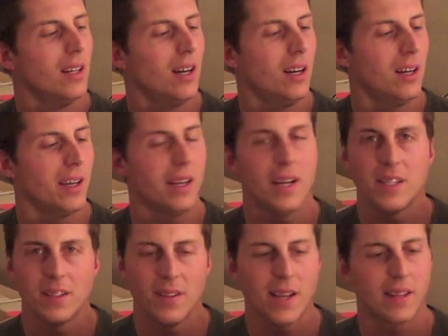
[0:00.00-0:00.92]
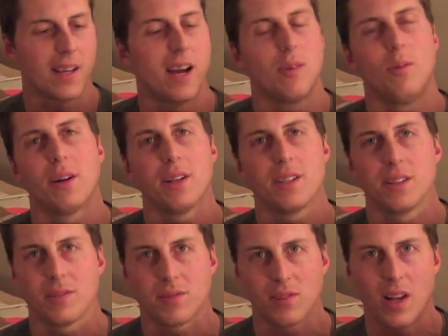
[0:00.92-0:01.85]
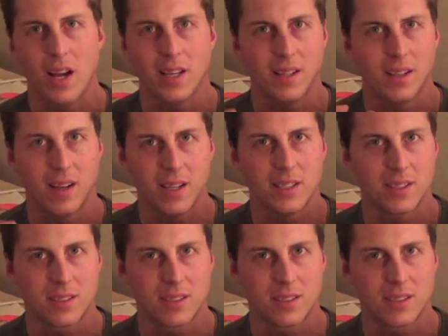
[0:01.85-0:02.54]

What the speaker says: And I didn't like that. I wanted it to fly nice